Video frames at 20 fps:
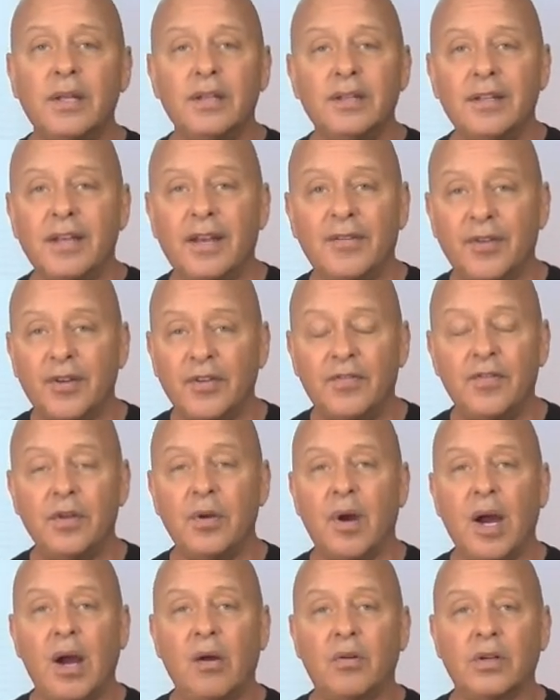every few
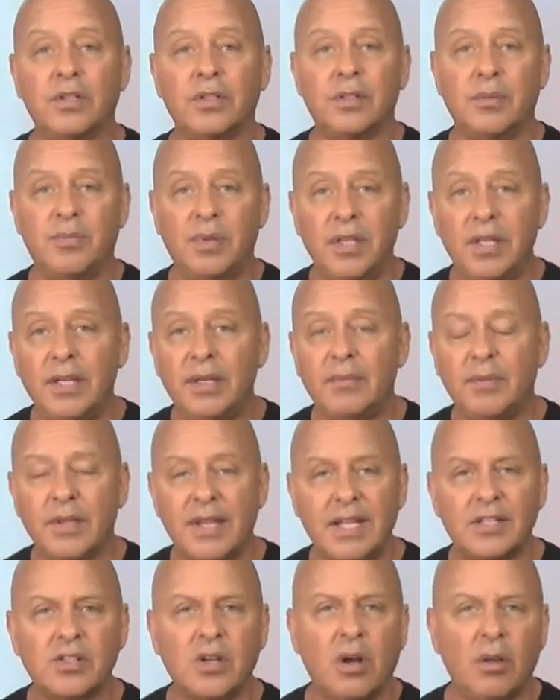hours to pee, but
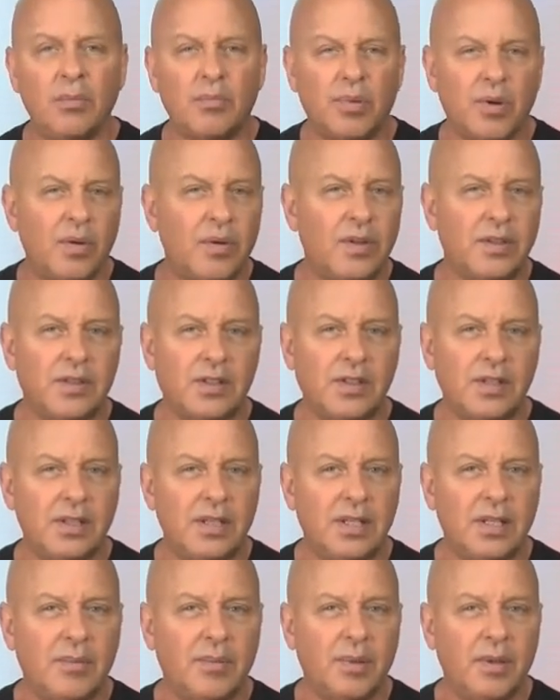that's called broken
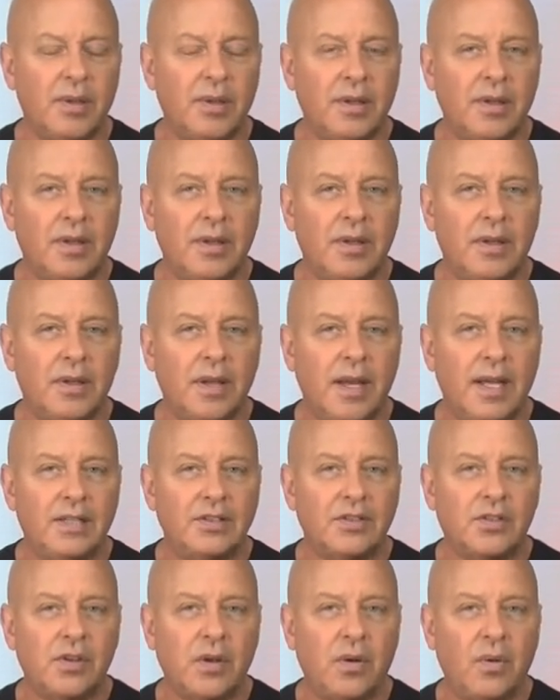sleep. And
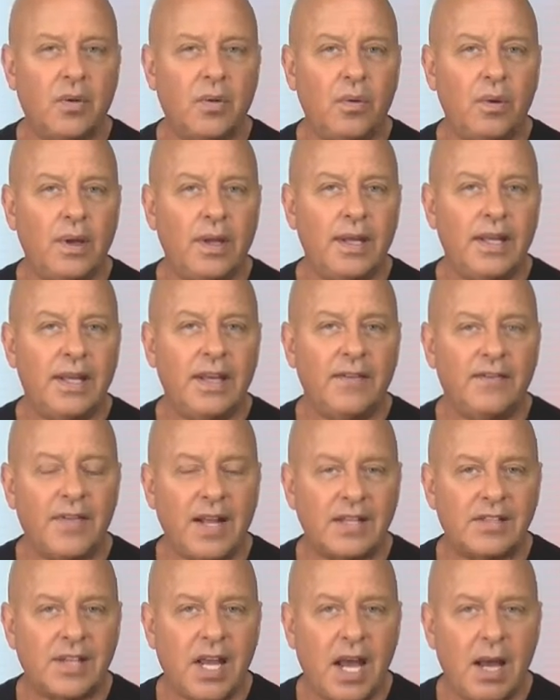so if
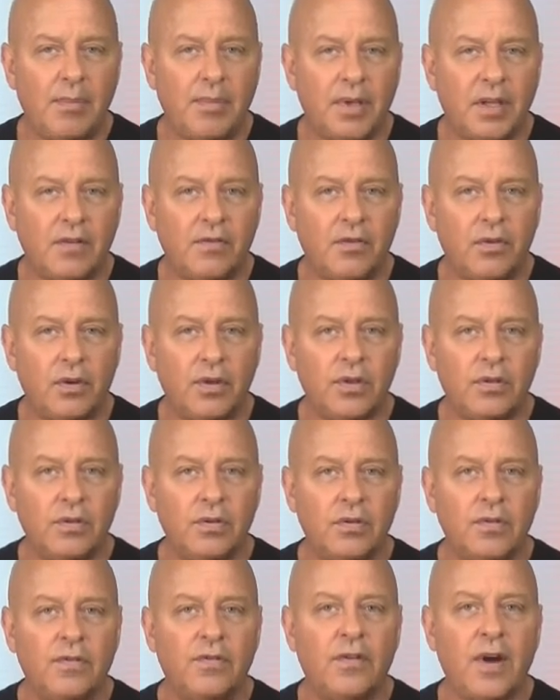that's happening for
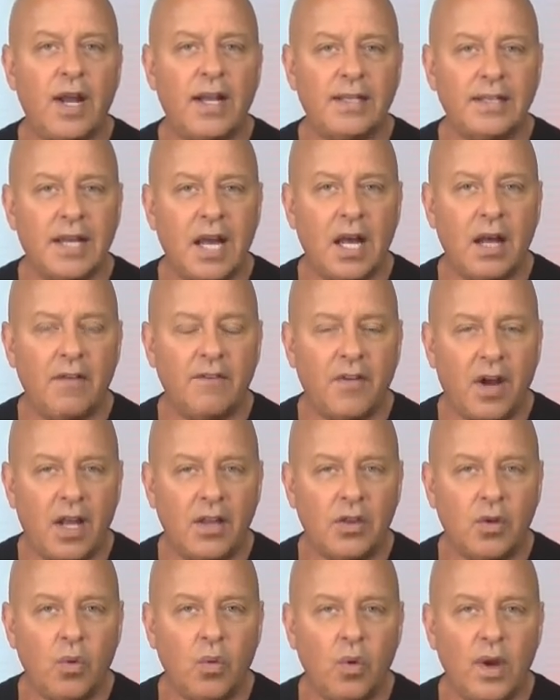you, find
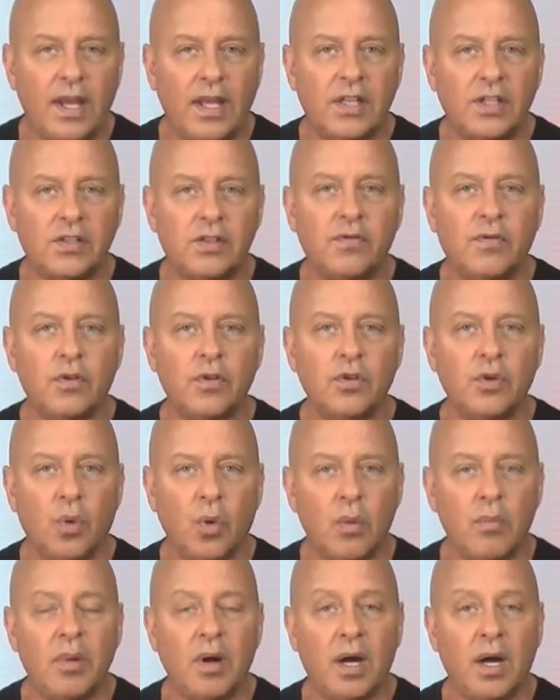the ways for
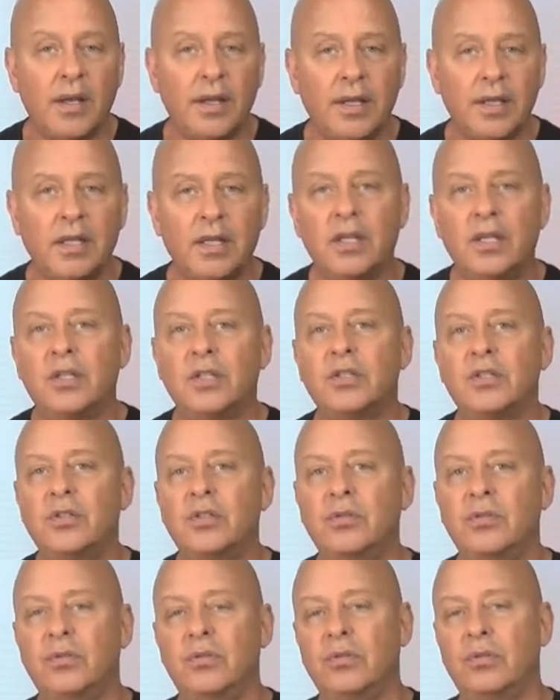your body
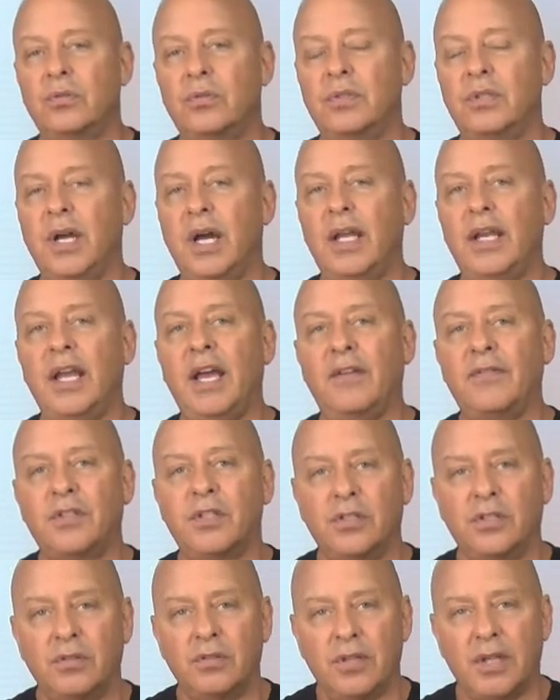to not have to
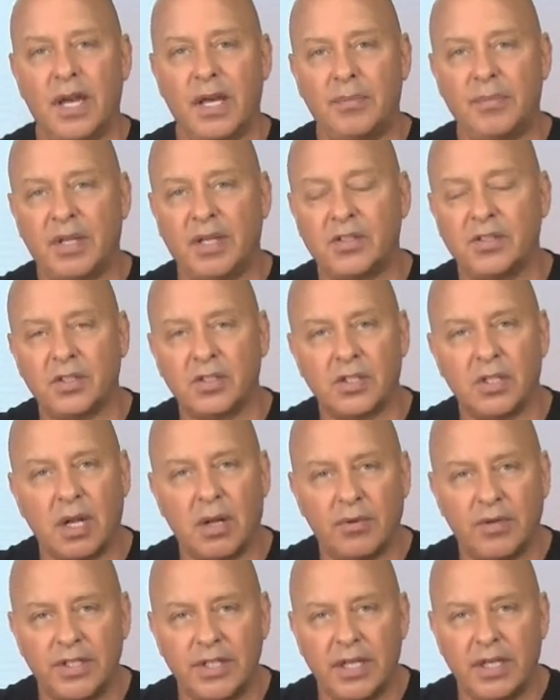do that because it's not
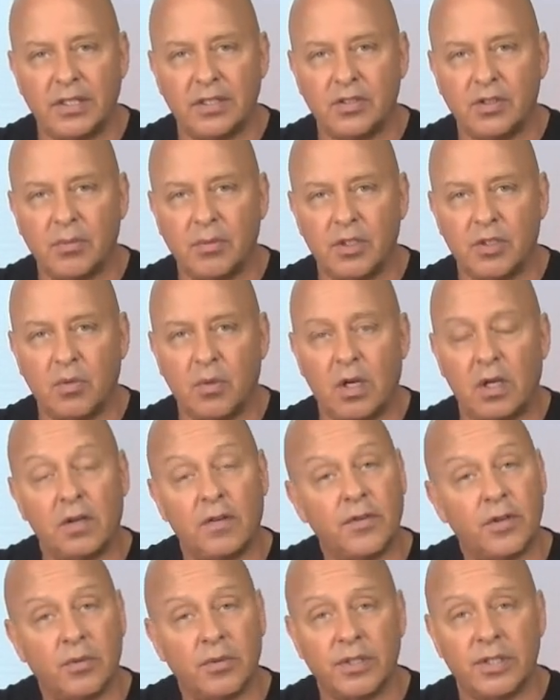retaining so much water.
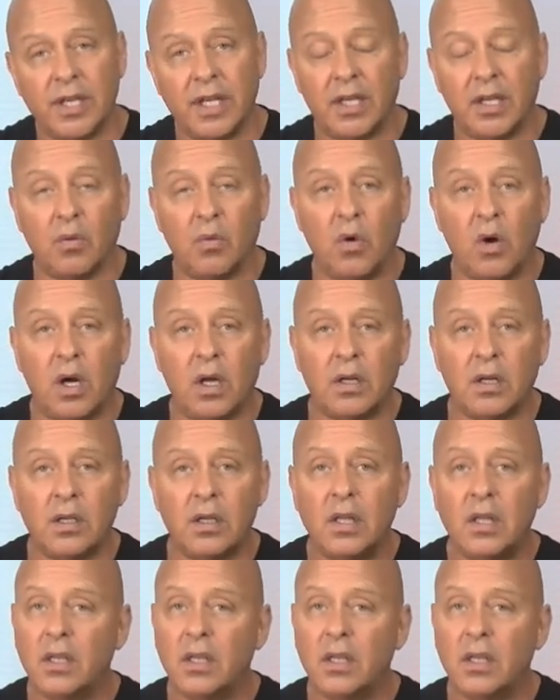If you're retaining water,